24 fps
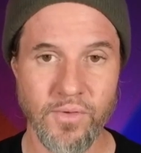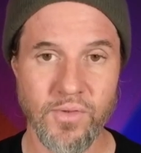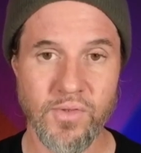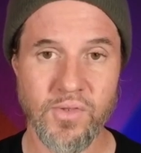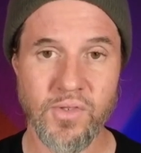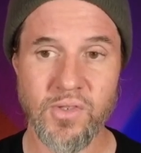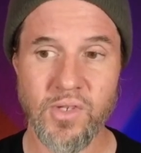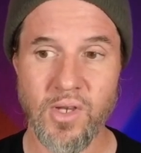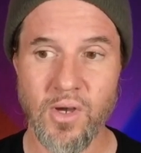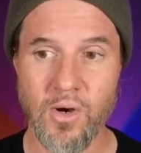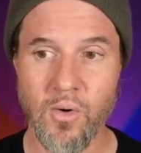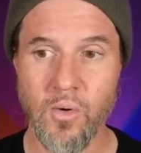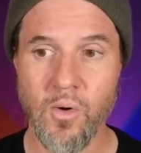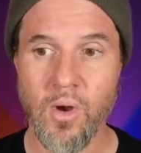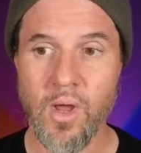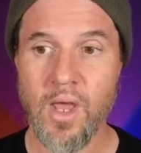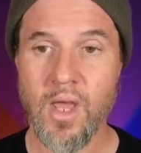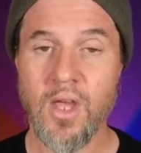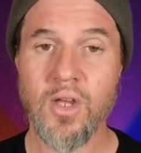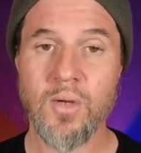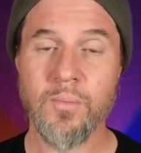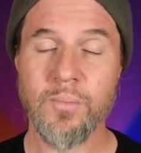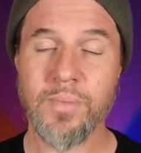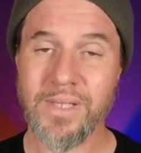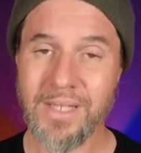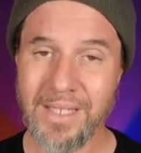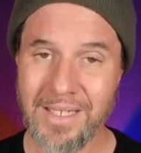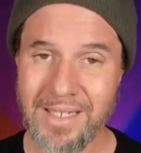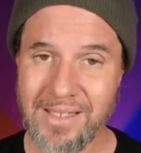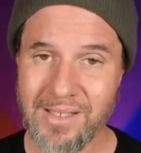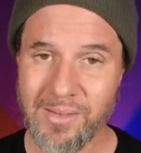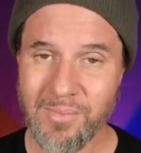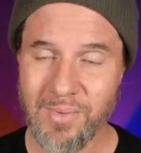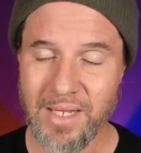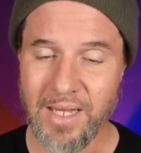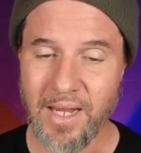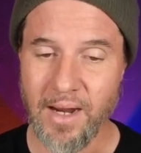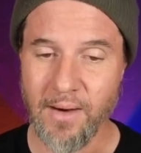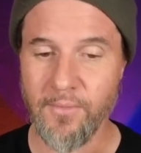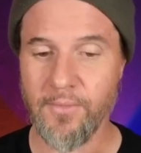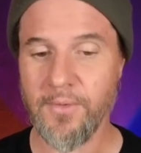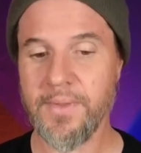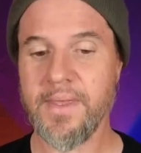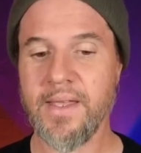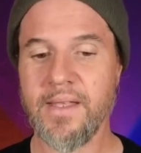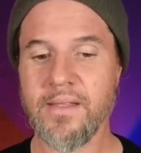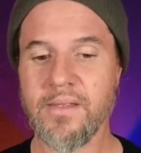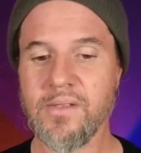So please be careful
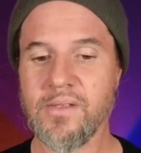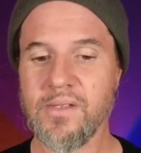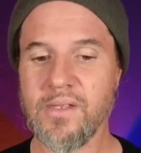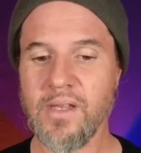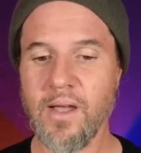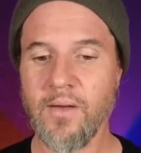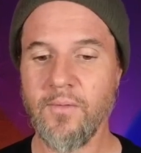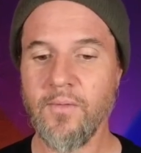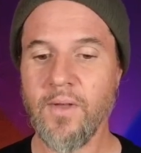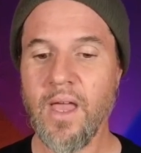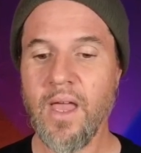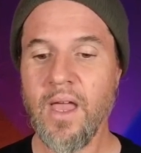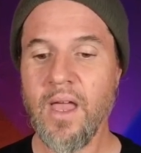with that stuff.